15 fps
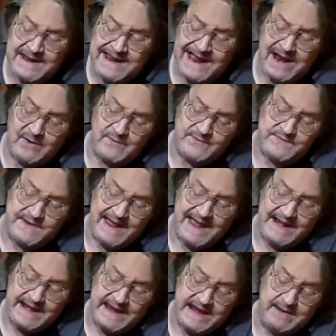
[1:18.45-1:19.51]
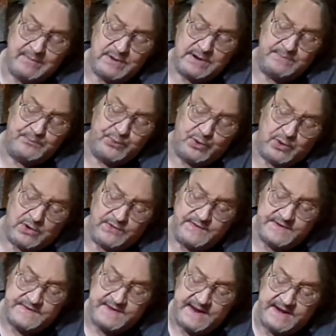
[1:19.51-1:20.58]
I was not able to pull
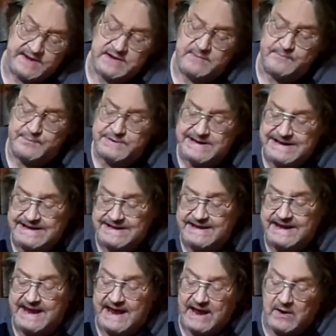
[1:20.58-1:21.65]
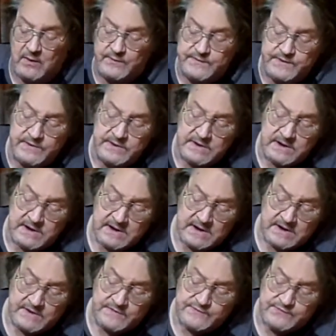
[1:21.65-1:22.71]
the dent completely out,
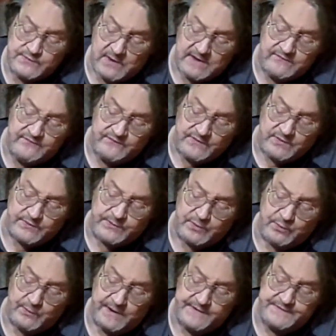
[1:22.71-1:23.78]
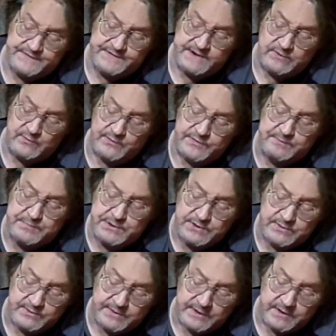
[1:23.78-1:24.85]
so I filled the rest in with
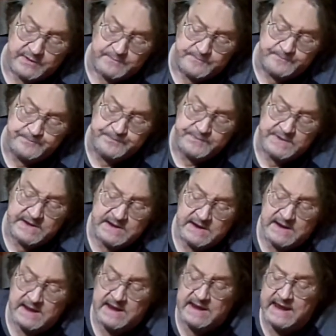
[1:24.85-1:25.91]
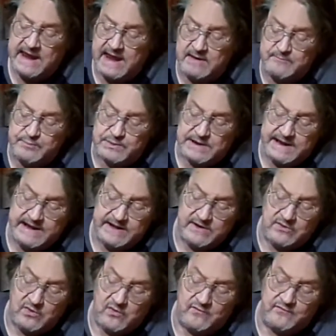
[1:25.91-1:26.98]
pewter and plated
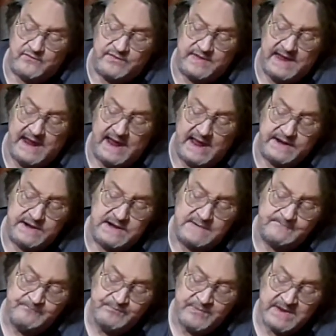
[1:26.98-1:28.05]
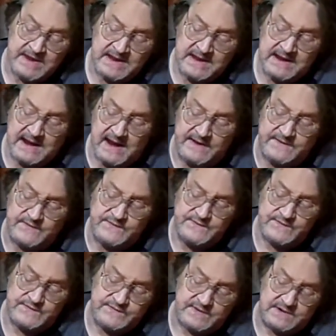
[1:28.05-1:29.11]
over that. And there's
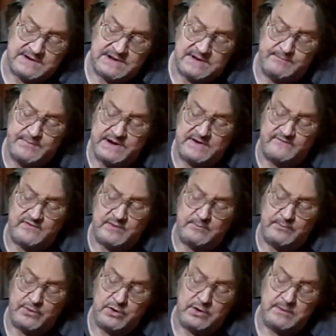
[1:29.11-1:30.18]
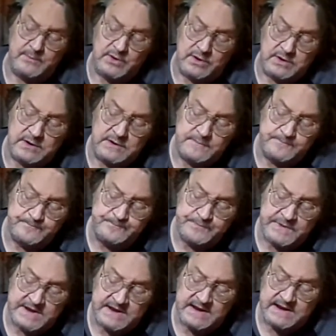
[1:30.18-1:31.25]
just a little bit of a murmur
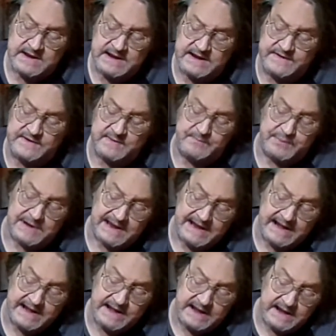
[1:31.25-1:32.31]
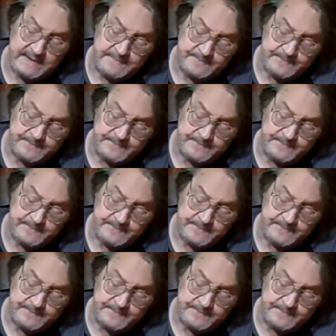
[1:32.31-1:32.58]
in the plating